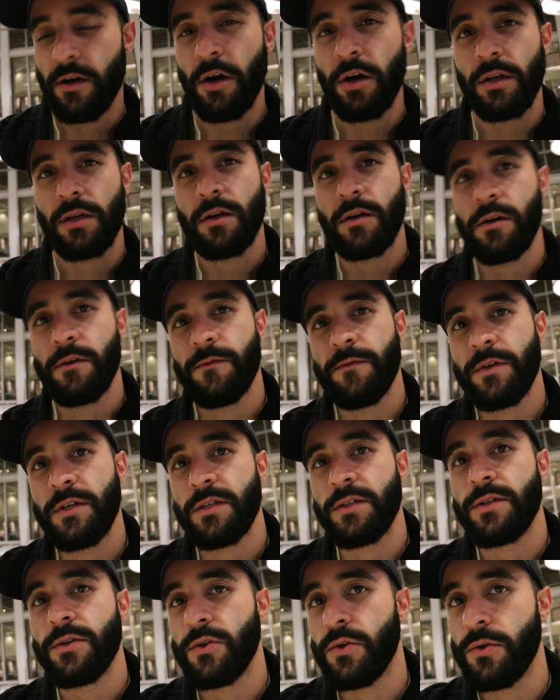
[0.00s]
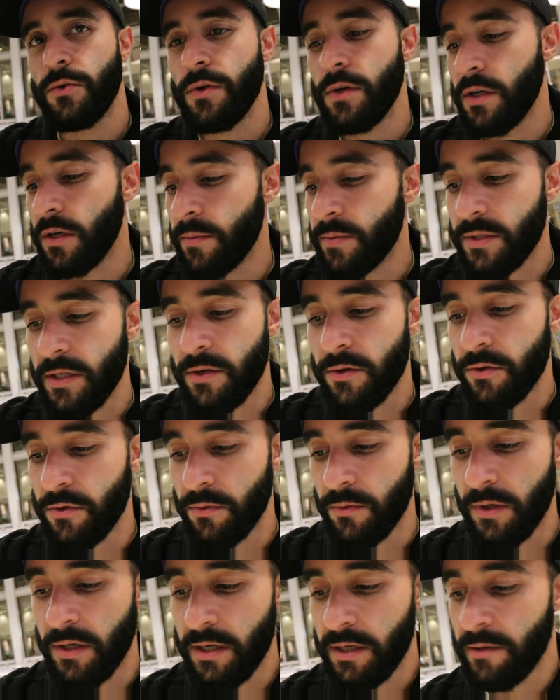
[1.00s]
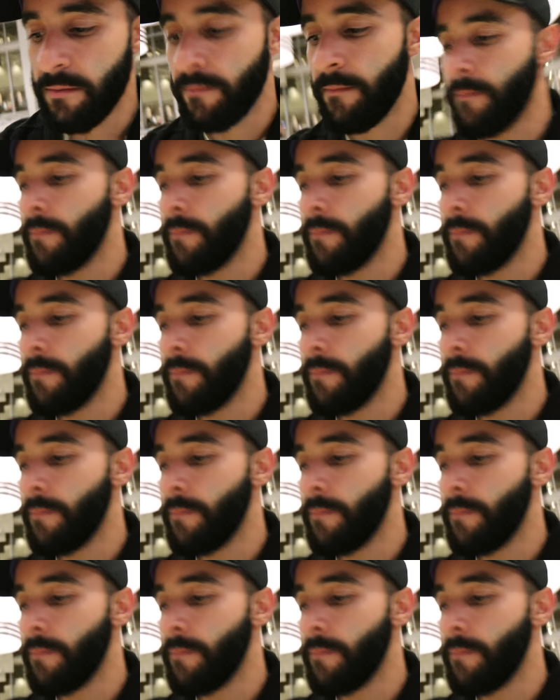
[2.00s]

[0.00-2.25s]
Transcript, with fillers: hot coffee in to-go cups. I don't know why.